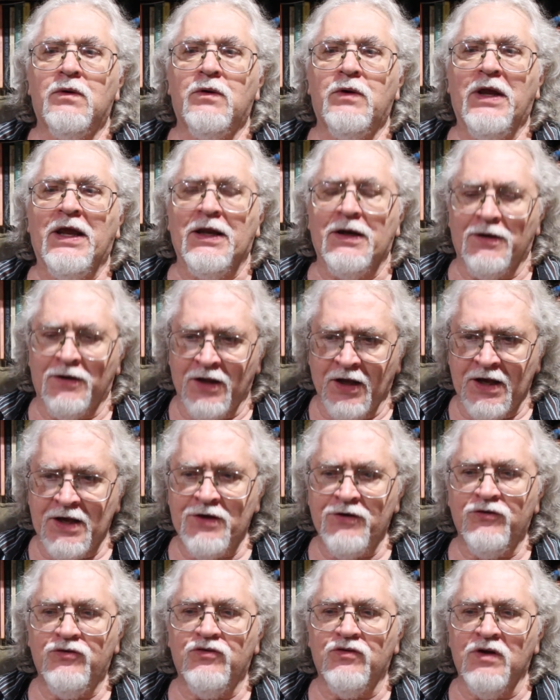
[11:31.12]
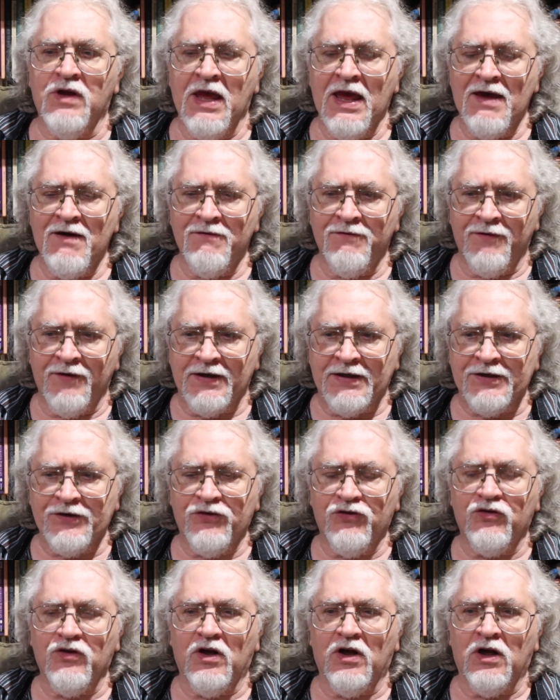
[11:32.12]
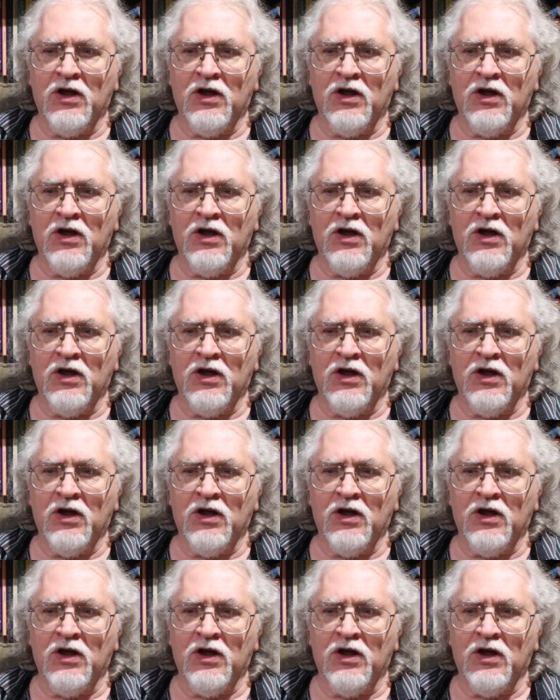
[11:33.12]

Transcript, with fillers: It does give us